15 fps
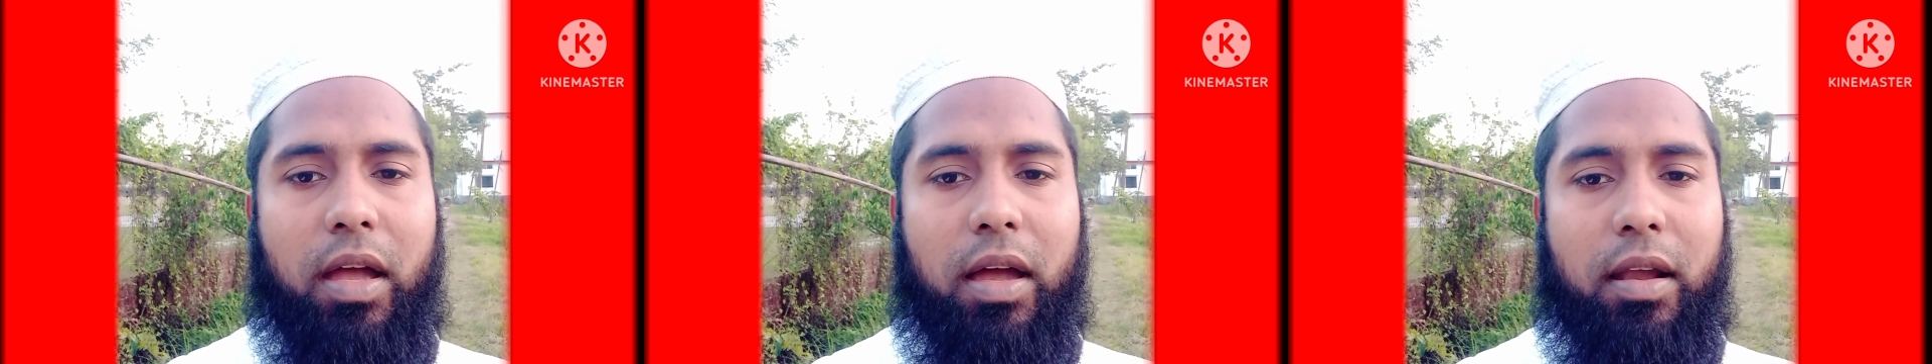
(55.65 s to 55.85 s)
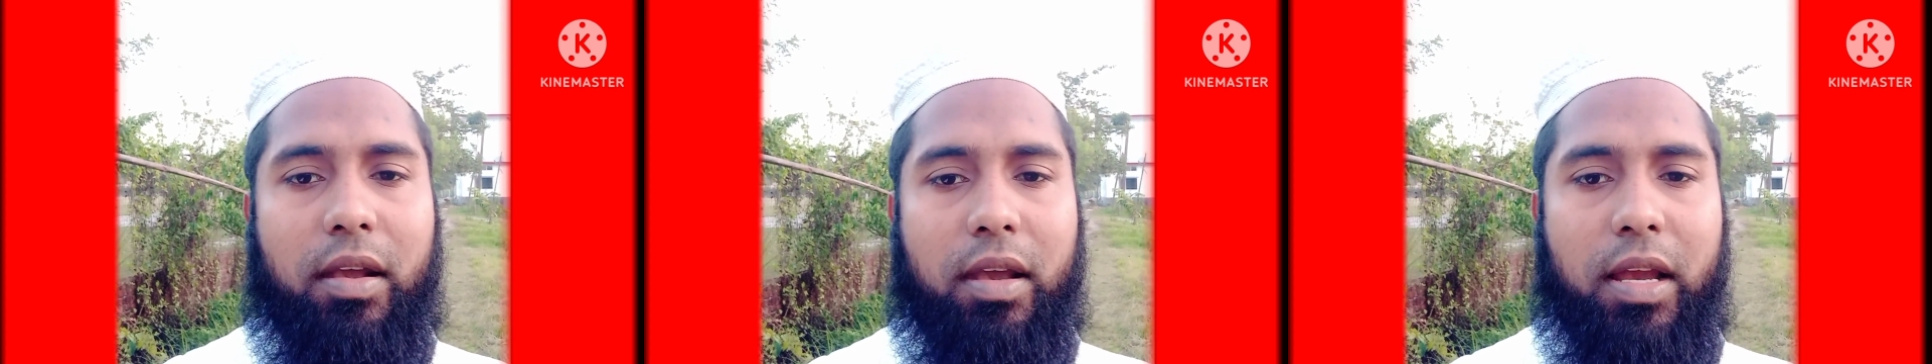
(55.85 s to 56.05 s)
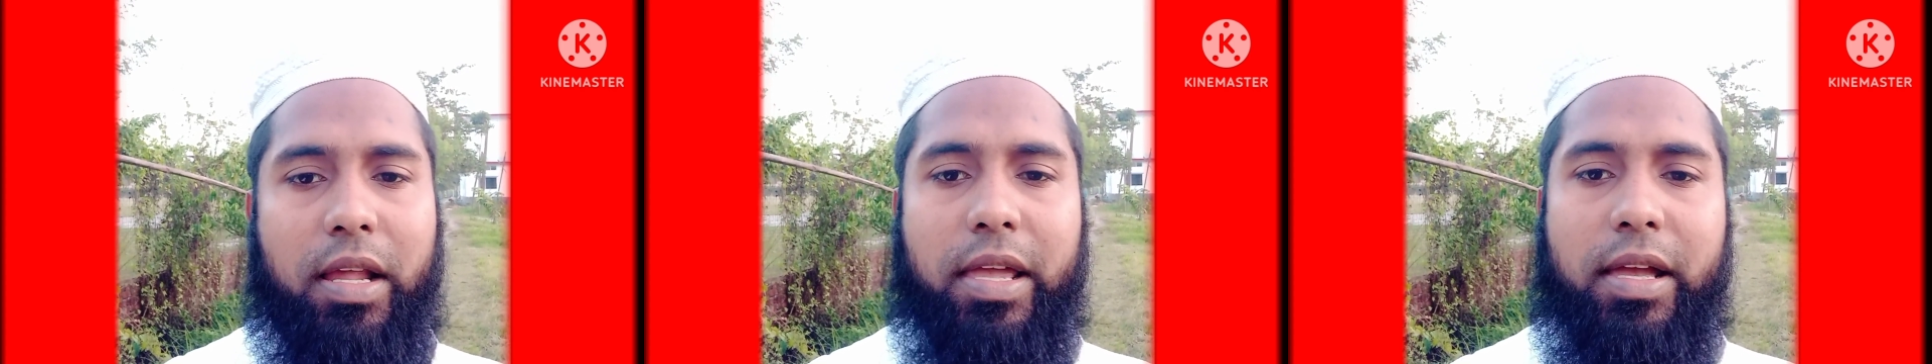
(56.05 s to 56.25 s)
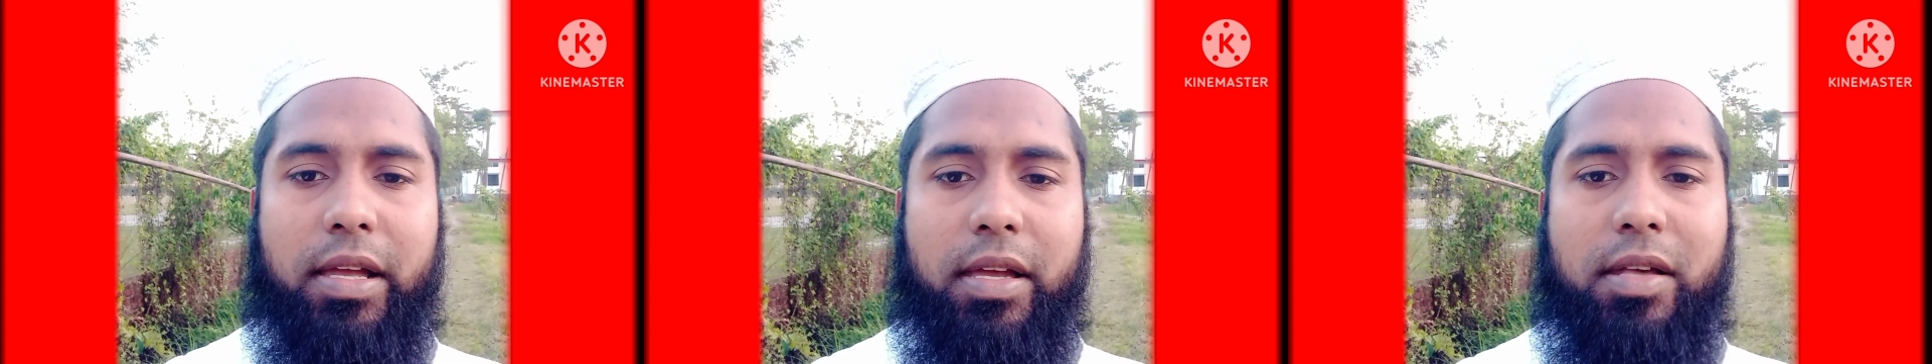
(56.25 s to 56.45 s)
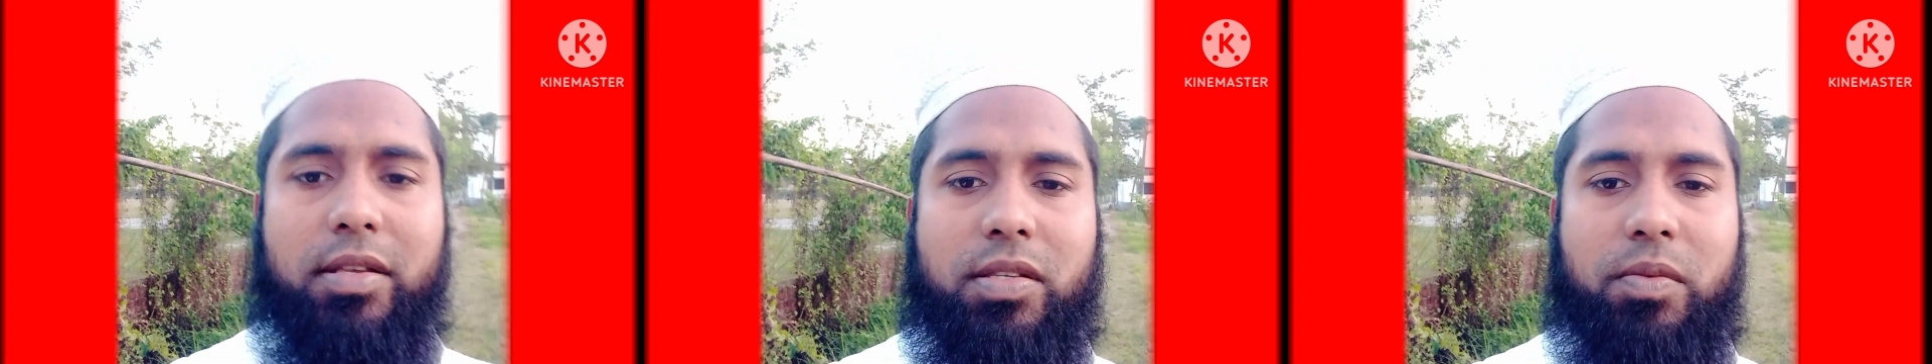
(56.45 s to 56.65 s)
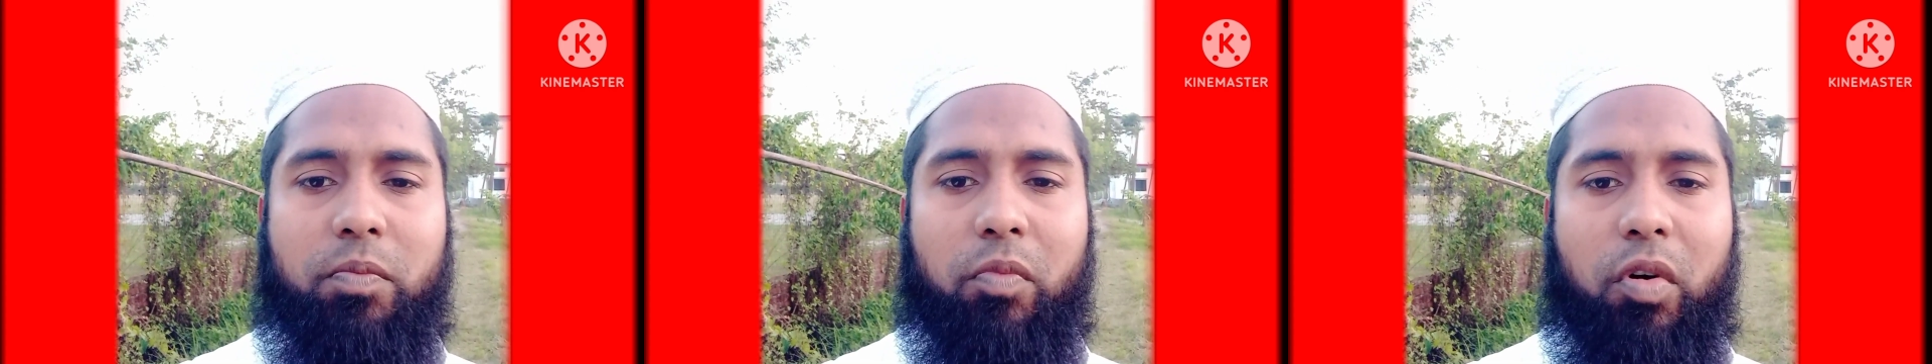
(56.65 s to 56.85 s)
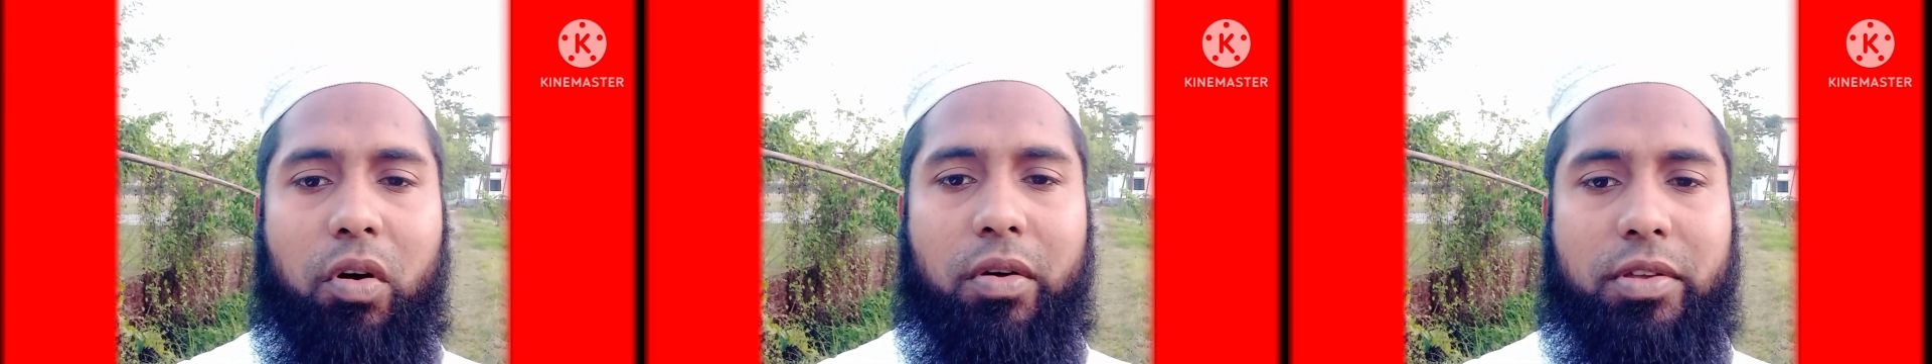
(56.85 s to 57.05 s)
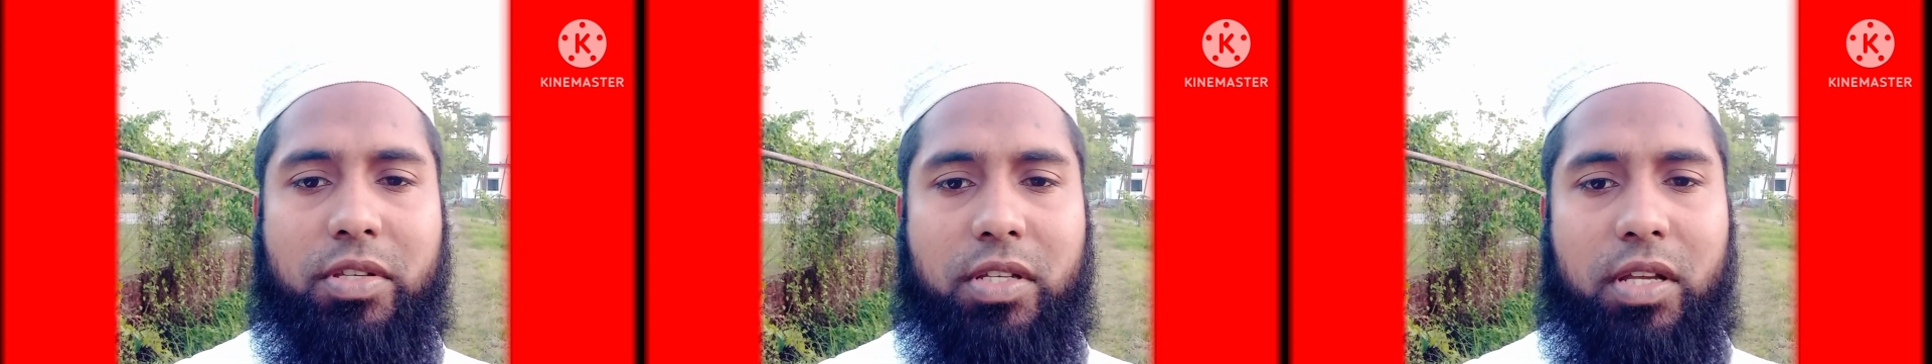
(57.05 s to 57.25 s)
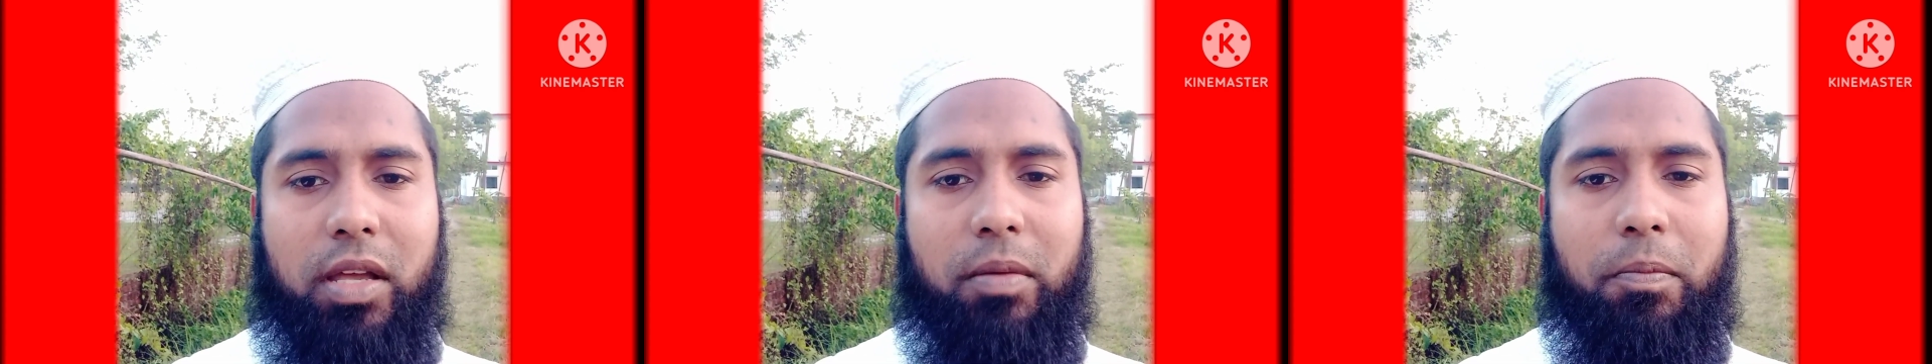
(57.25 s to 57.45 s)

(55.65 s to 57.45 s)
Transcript: Reading is most